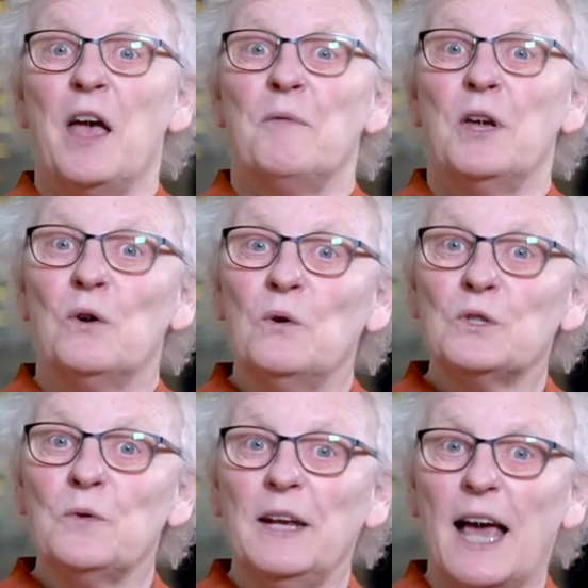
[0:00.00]
We are
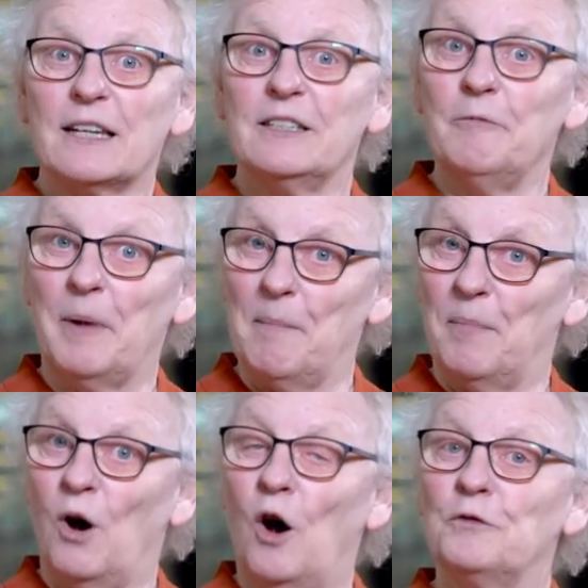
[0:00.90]
also an active
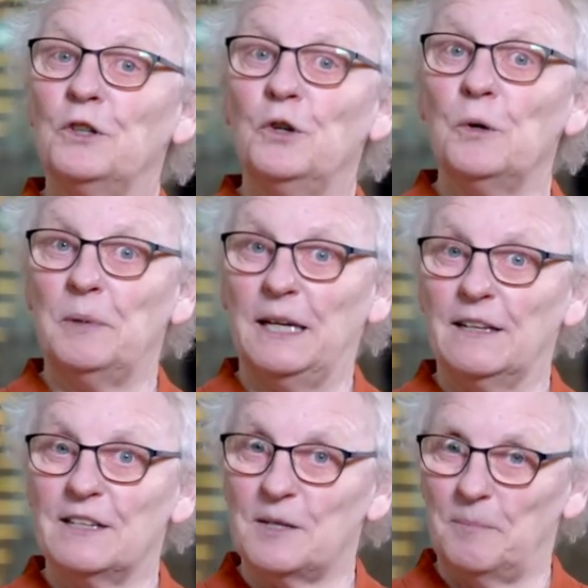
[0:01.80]
member of the
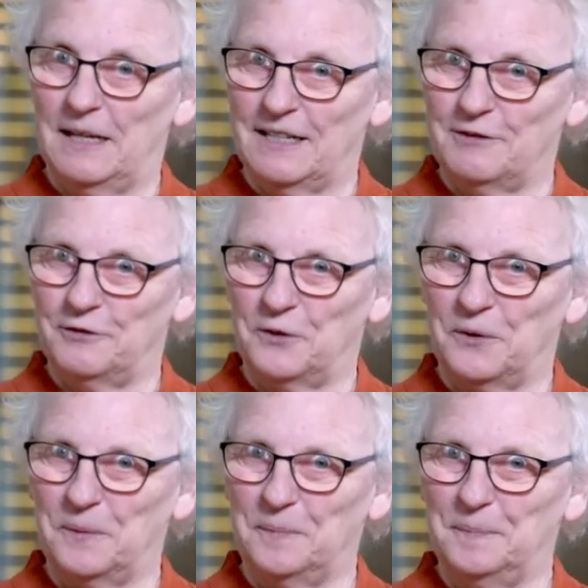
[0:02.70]
European Disability
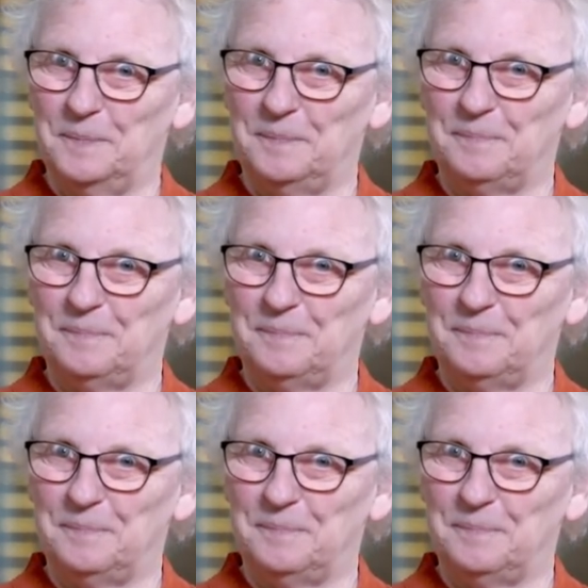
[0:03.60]
Forum.